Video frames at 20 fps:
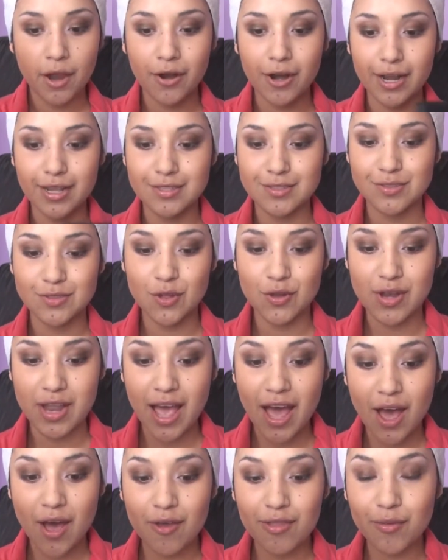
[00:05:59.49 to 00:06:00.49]
Alright, so
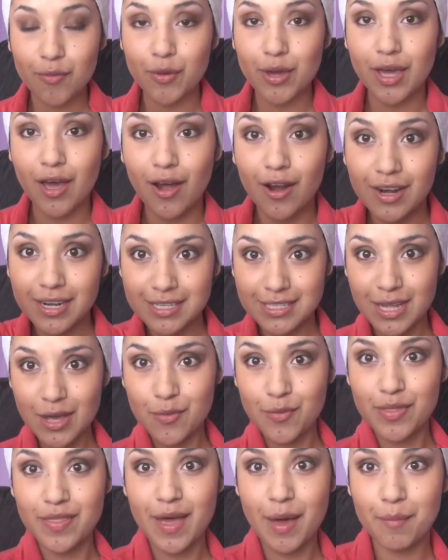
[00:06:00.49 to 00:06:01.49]
now that we are
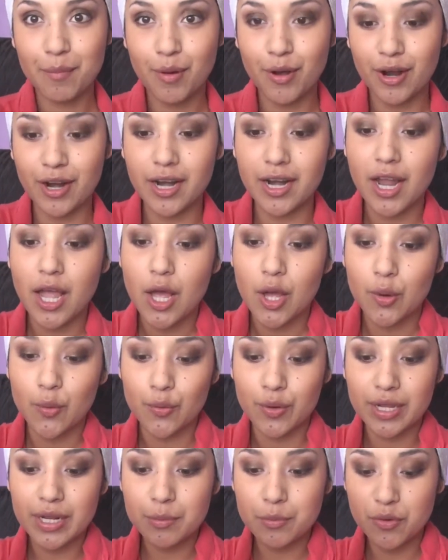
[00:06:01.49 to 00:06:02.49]
done with that part,
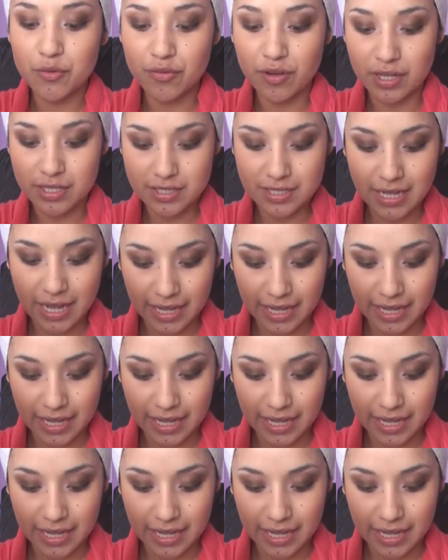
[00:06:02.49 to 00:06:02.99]
we're going to move on to